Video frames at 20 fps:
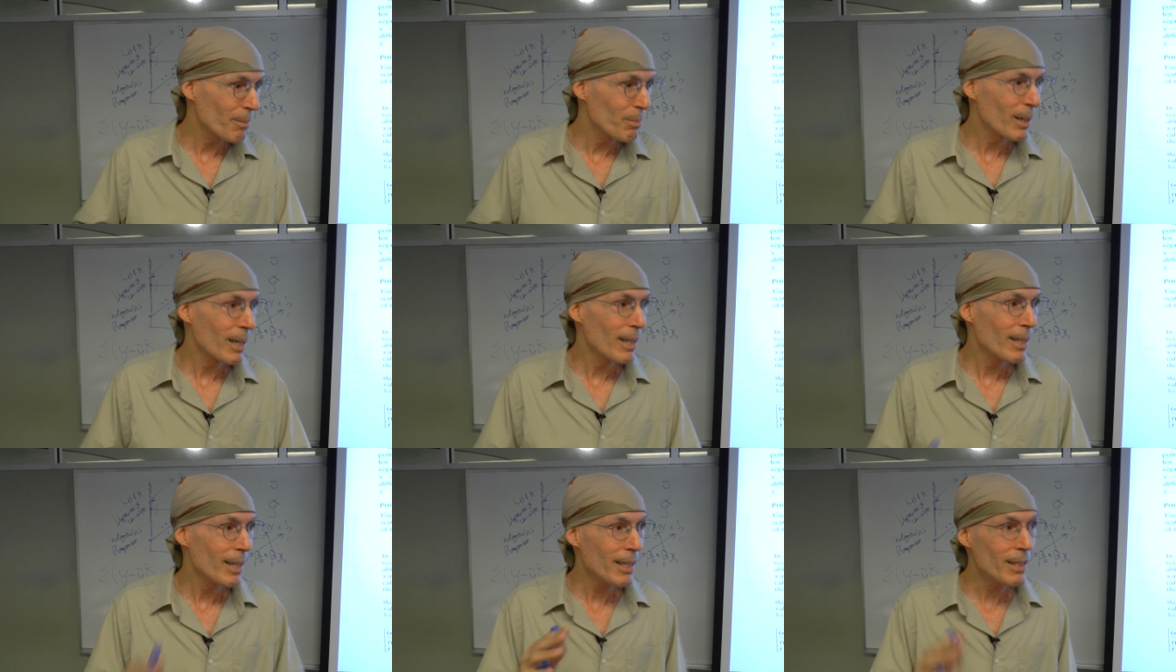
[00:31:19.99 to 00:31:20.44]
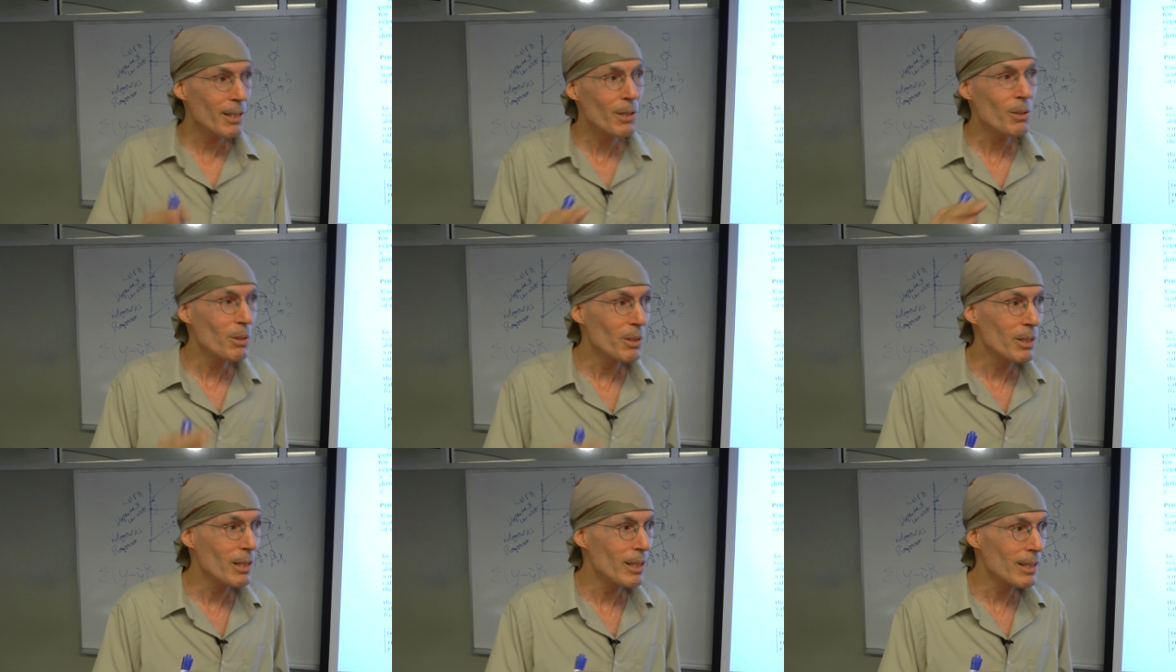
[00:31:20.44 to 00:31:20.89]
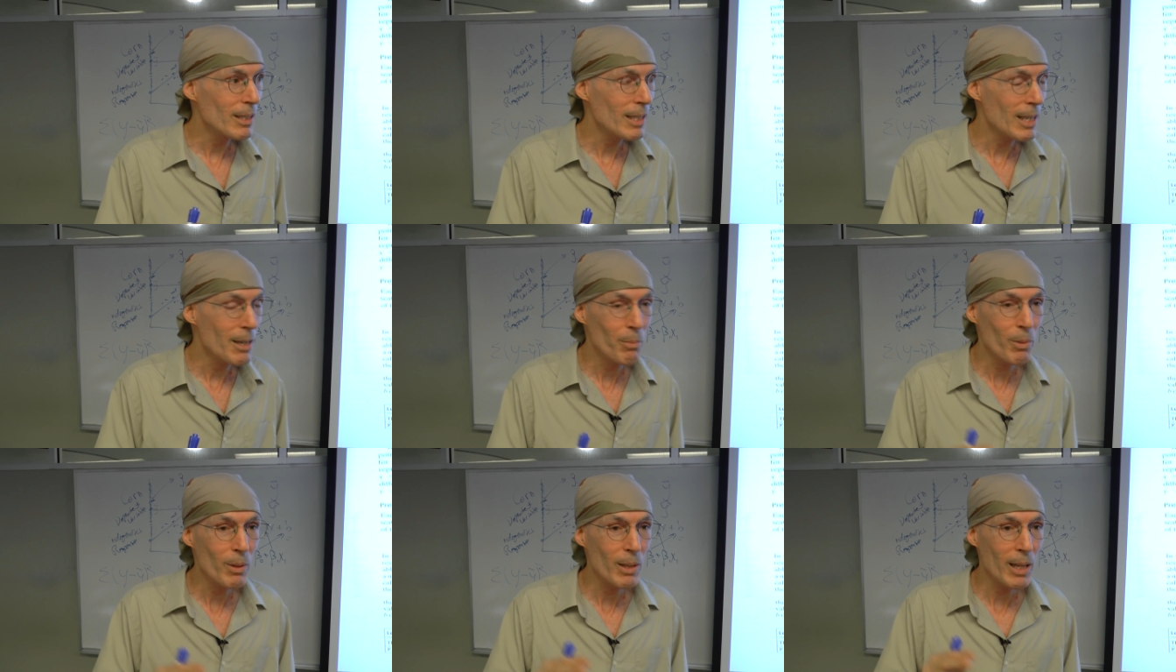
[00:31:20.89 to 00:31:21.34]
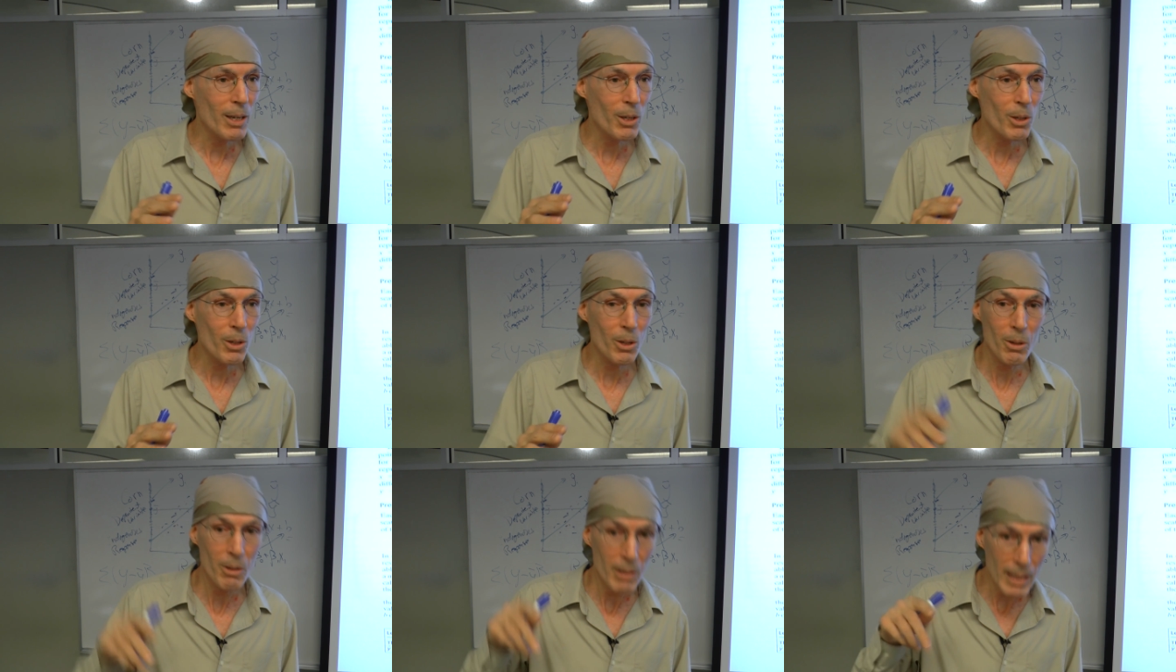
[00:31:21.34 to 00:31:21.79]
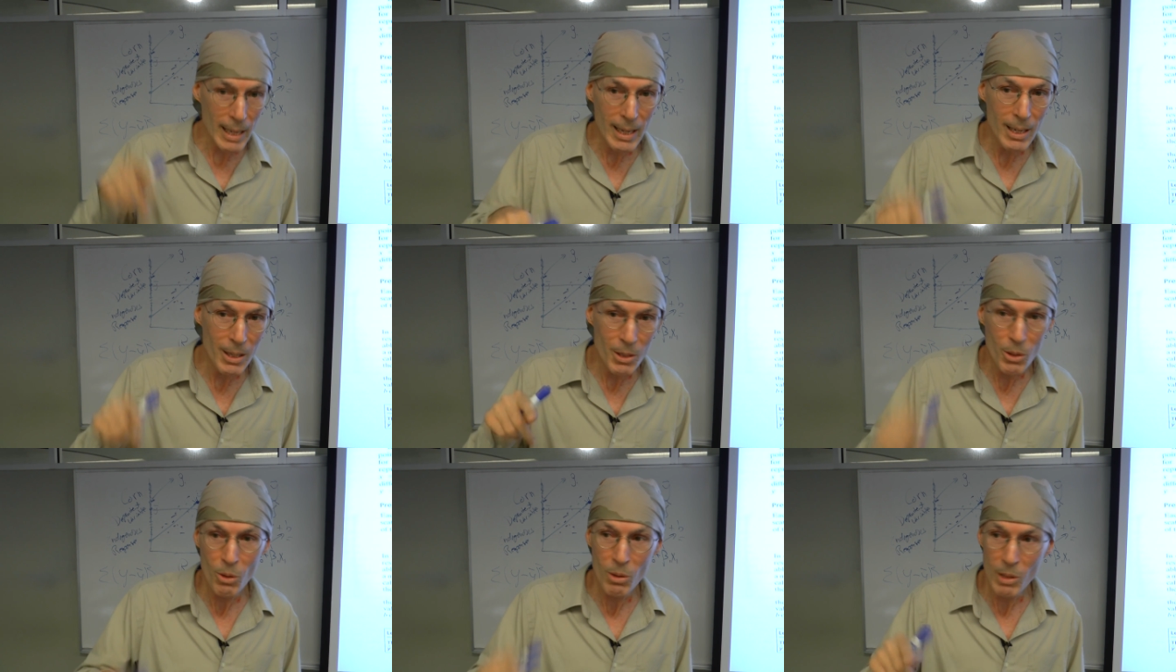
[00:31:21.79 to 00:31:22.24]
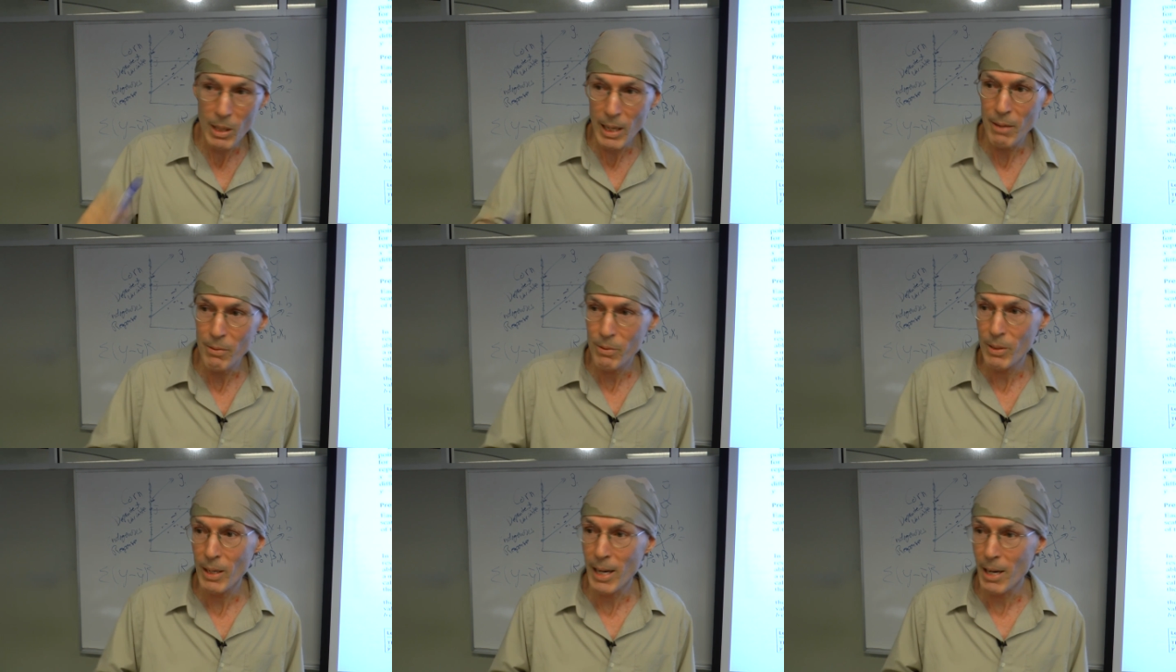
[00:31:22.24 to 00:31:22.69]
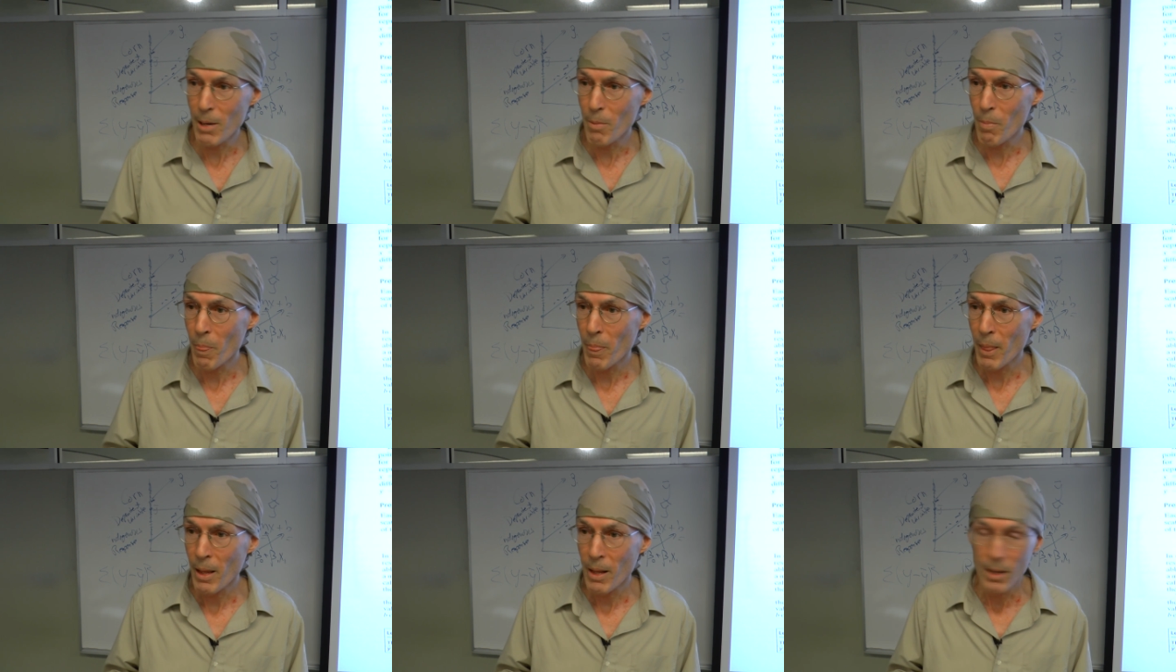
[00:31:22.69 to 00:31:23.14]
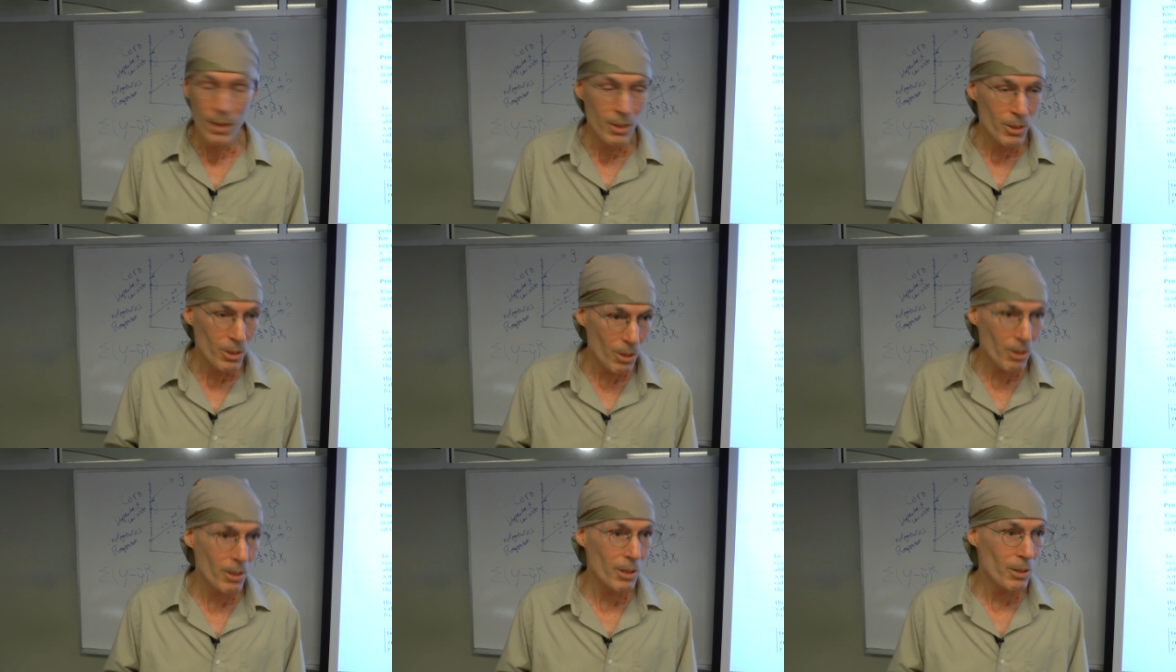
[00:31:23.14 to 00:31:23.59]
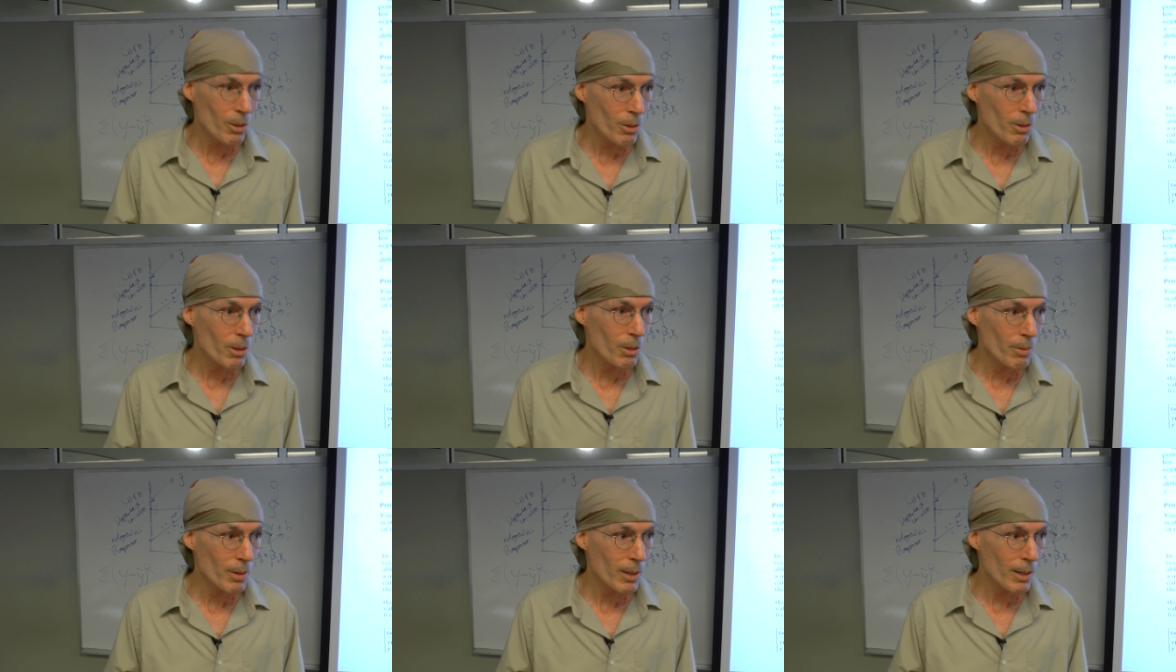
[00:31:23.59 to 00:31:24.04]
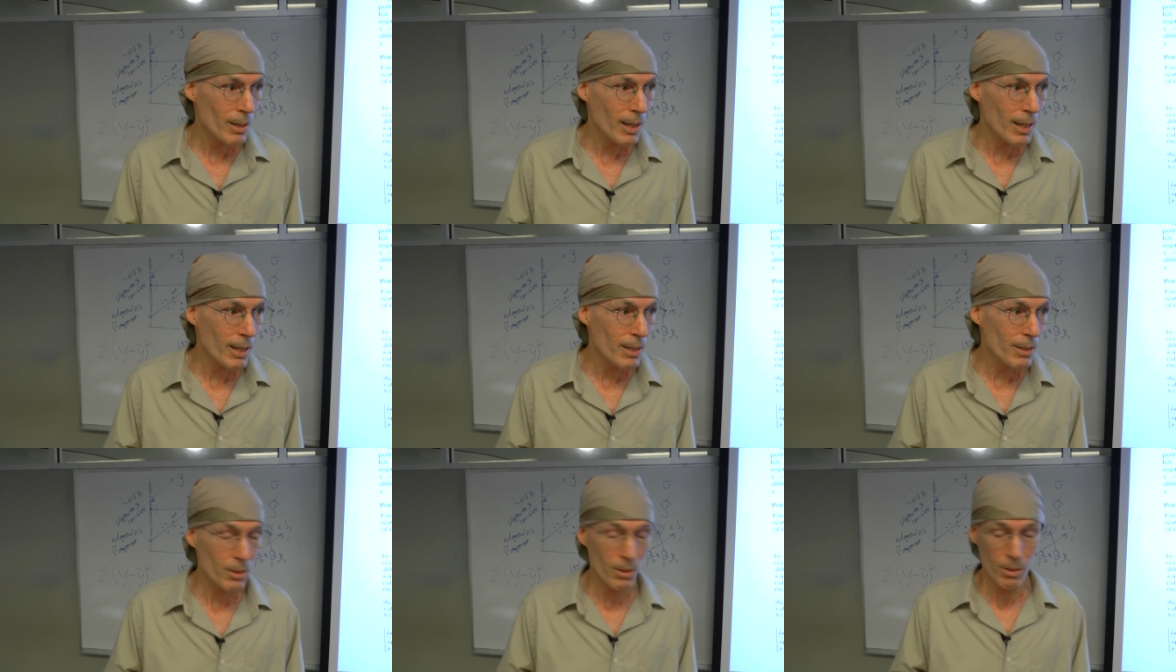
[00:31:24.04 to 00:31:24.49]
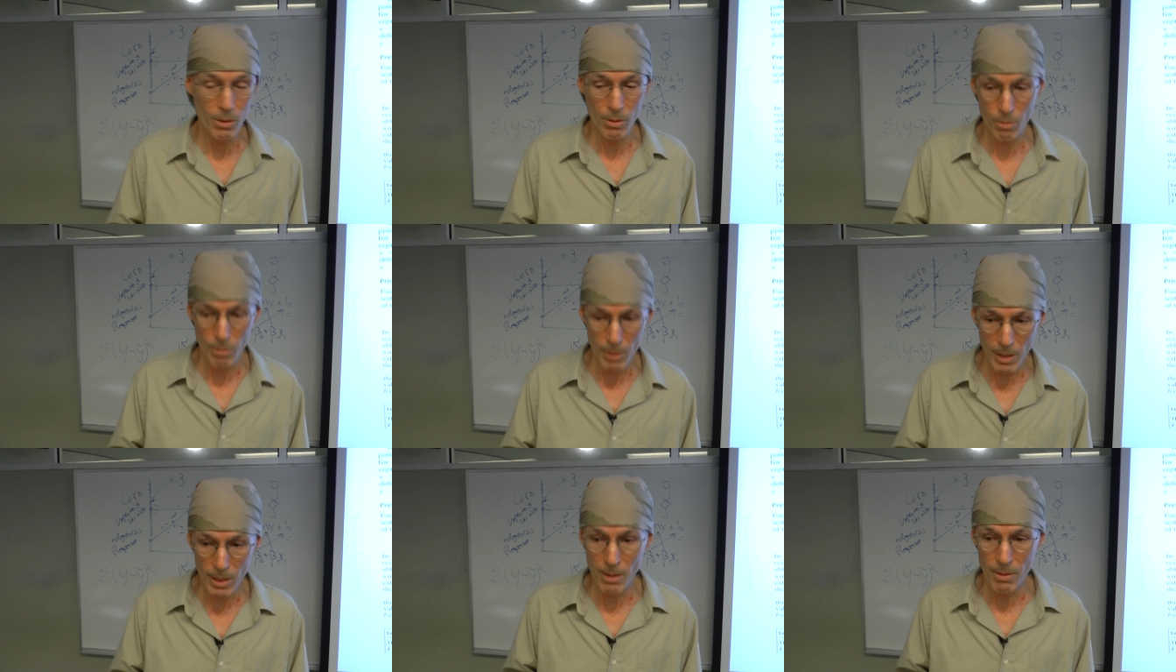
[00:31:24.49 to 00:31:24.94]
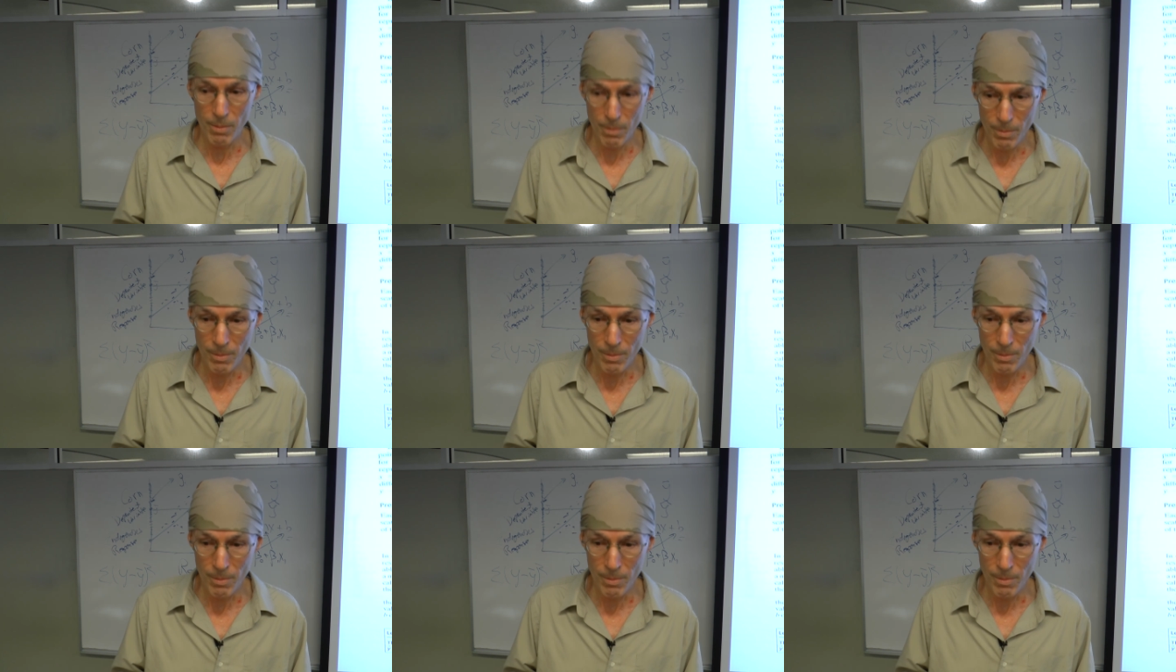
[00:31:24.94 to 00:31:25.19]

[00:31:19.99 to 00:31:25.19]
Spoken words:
But I like to use an example that occurred in your lifetime so that you can realize, wow,